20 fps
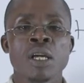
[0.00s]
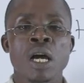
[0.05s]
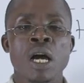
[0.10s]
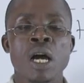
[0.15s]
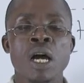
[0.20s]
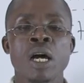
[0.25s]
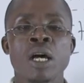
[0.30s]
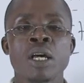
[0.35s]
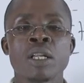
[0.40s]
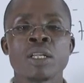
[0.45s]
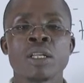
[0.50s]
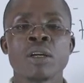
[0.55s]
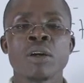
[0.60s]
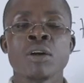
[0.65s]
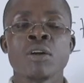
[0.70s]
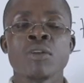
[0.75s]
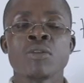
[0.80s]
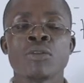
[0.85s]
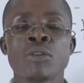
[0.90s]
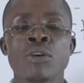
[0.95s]
And
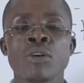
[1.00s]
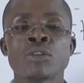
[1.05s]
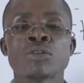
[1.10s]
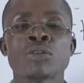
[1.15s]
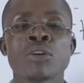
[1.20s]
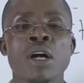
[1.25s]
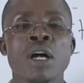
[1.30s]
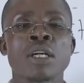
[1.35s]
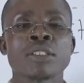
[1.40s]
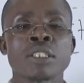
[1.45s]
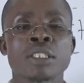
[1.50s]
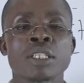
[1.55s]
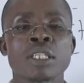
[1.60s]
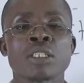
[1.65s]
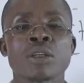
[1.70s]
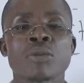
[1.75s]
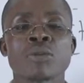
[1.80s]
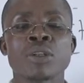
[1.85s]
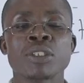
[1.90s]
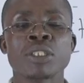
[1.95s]
for you to answer
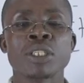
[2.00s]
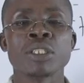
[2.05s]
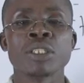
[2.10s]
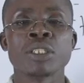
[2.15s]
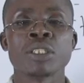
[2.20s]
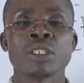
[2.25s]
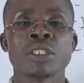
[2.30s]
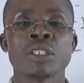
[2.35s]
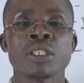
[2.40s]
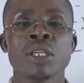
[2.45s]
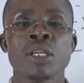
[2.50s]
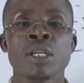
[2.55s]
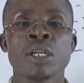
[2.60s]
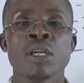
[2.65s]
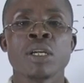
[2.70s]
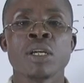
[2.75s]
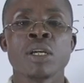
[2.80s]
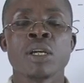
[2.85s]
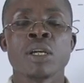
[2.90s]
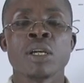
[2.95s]
such a questions,
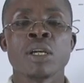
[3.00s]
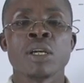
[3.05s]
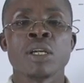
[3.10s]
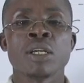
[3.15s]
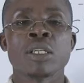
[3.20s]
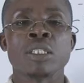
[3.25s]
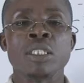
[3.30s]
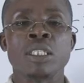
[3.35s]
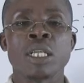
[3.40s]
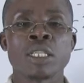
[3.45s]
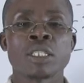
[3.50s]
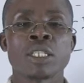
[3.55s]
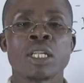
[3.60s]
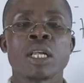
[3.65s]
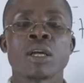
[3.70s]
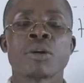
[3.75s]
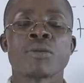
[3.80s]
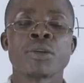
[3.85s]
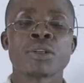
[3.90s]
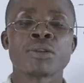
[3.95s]
just
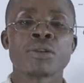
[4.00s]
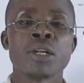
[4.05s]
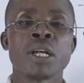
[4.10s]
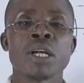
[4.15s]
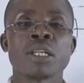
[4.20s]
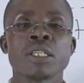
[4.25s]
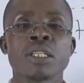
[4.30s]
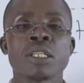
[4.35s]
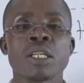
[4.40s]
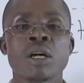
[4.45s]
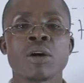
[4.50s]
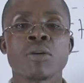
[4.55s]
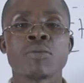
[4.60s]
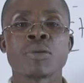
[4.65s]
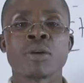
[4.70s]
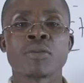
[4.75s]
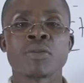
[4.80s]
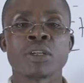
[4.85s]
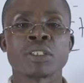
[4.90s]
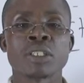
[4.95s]
like what we learned in our
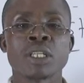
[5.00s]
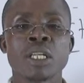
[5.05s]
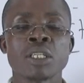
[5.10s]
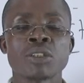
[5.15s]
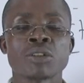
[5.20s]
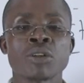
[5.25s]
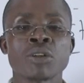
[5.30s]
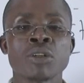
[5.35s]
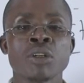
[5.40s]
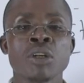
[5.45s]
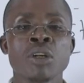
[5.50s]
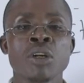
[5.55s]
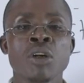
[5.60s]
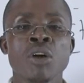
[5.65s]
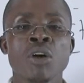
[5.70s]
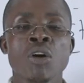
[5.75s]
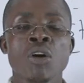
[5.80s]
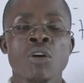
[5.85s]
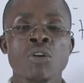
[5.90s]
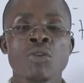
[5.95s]
previous lesson,
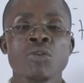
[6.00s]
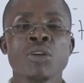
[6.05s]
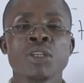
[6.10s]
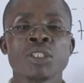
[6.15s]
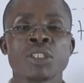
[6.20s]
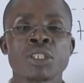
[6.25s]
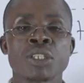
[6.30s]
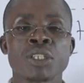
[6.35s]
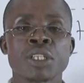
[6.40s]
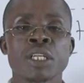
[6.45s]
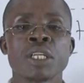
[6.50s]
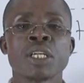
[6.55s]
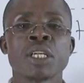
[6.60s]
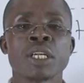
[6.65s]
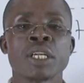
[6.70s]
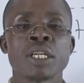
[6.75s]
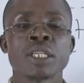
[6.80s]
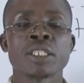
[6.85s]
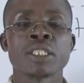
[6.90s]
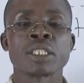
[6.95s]
always
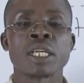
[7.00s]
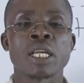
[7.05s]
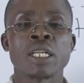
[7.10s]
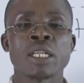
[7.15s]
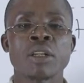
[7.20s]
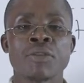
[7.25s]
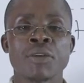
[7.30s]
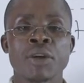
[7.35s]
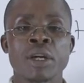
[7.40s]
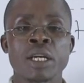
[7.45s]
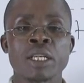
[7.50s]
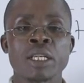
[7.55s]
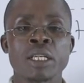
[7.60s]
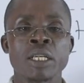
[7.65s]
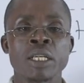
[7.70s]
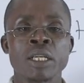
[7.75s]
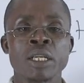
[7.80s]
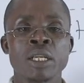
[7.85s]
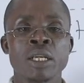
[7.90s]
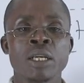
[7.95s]
think
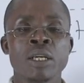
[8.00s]
scientifically.